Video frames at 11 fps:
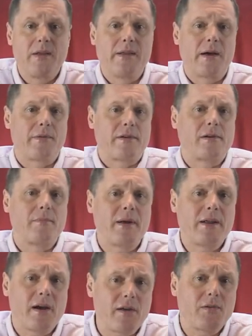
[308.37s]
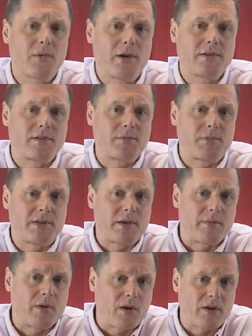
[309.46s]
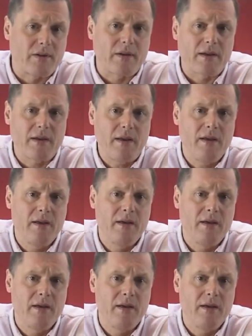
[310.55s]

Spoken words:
Now, there are many other ways to split up the holiday,